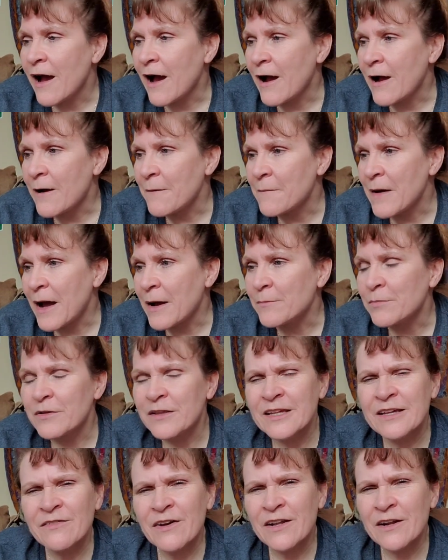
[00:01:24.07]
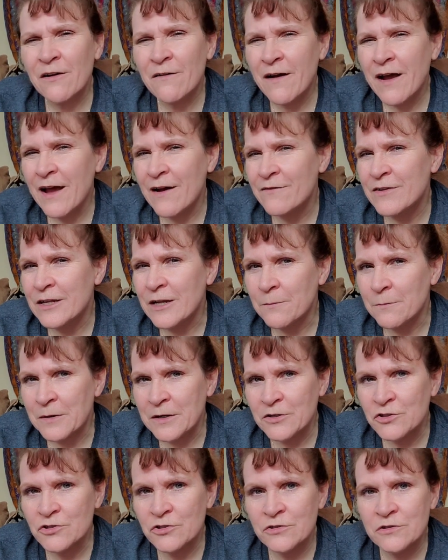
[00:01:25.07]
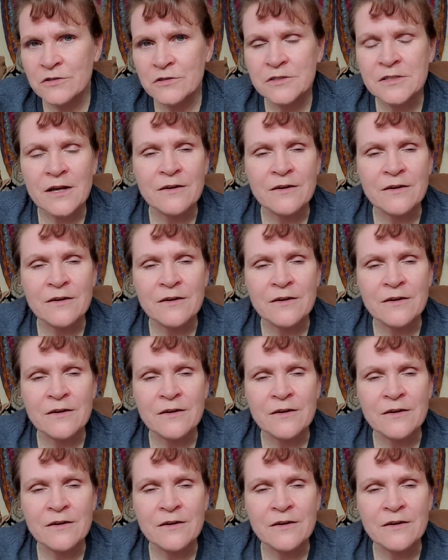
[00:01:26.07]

Um, I believe I don't have any pictures